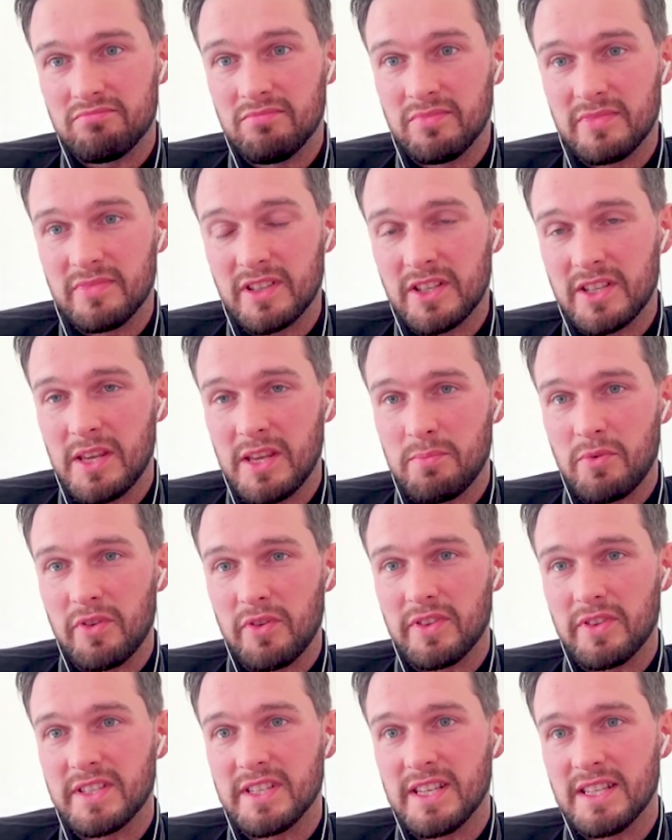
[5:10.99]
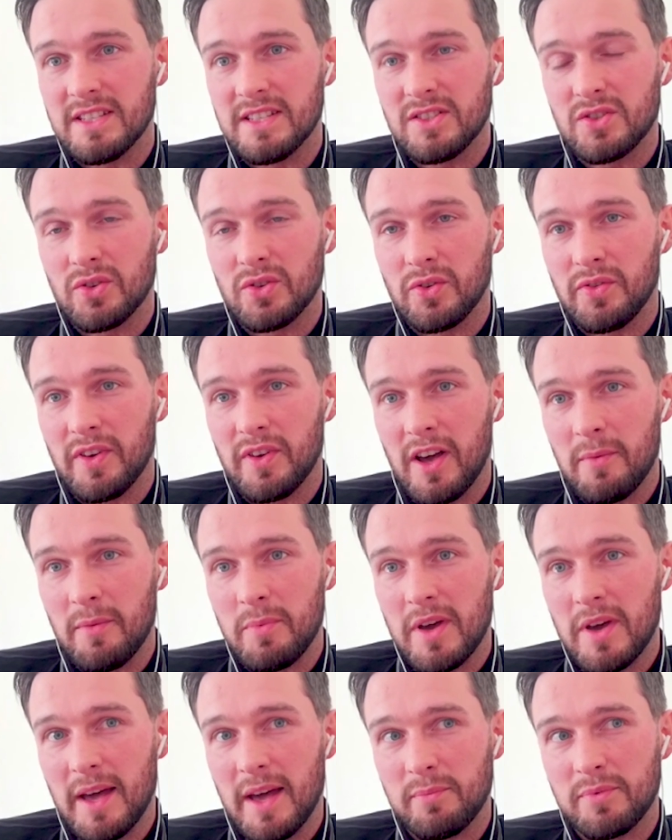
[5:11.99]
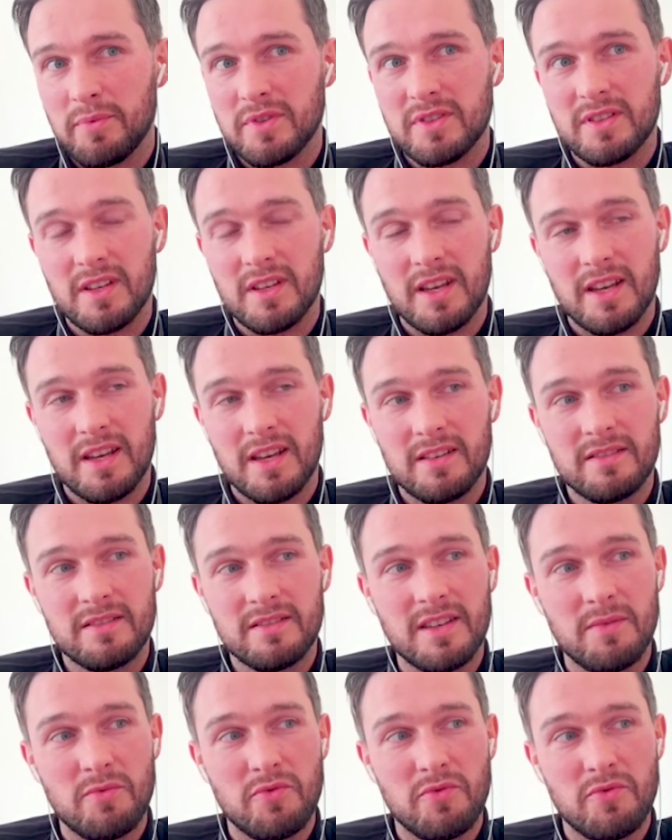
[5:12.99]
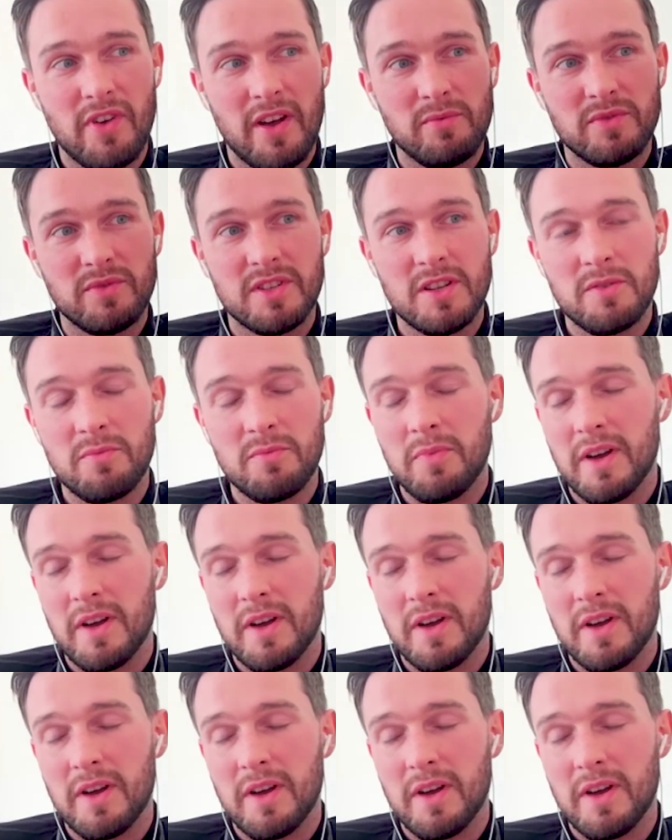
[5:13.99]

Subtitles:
the keeper of the season so far, perhaps, him and Ramsdale.